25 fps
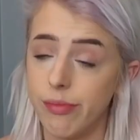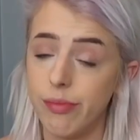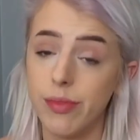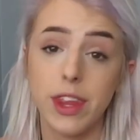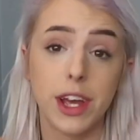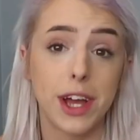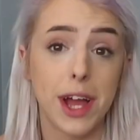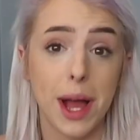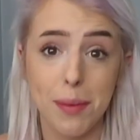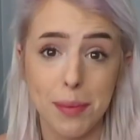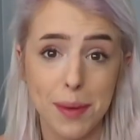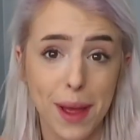The
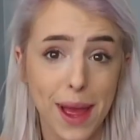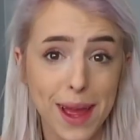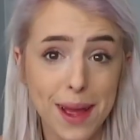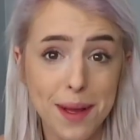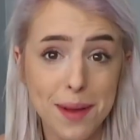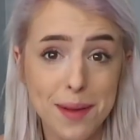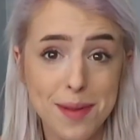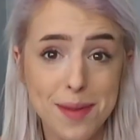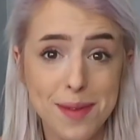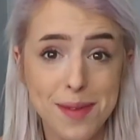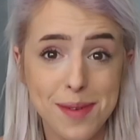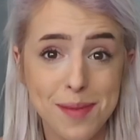
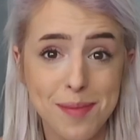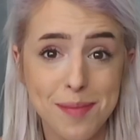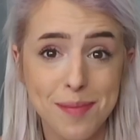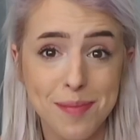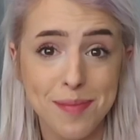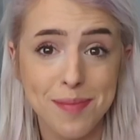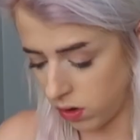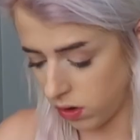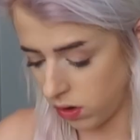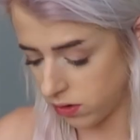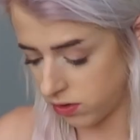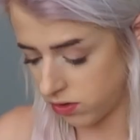cupcakes.
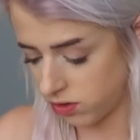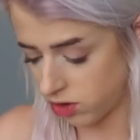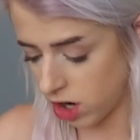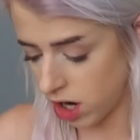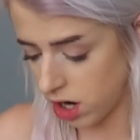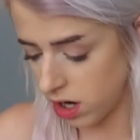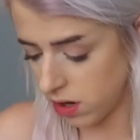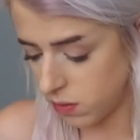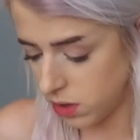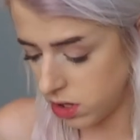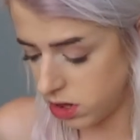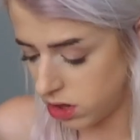We'll
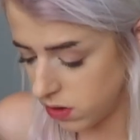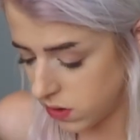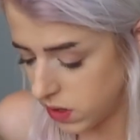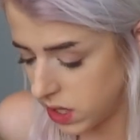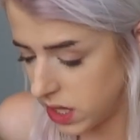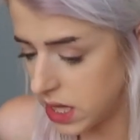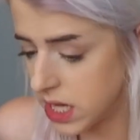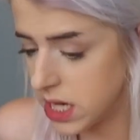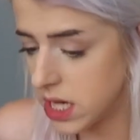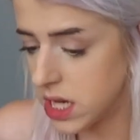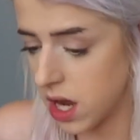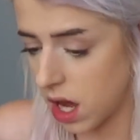start with
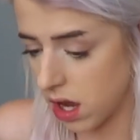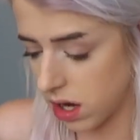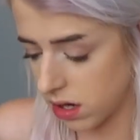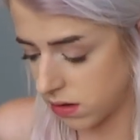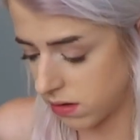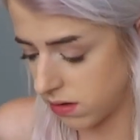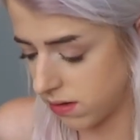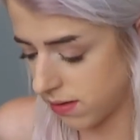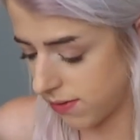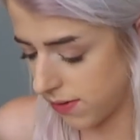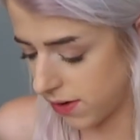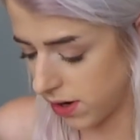doing the
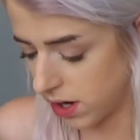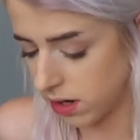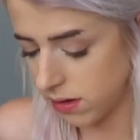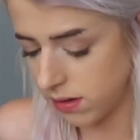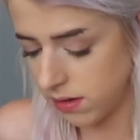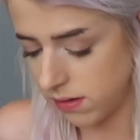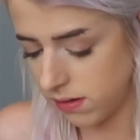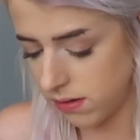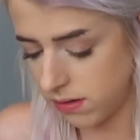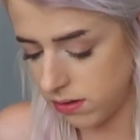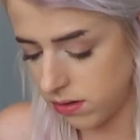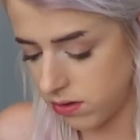ducks
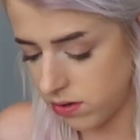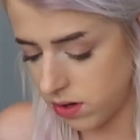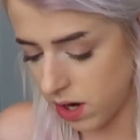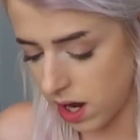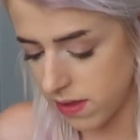first.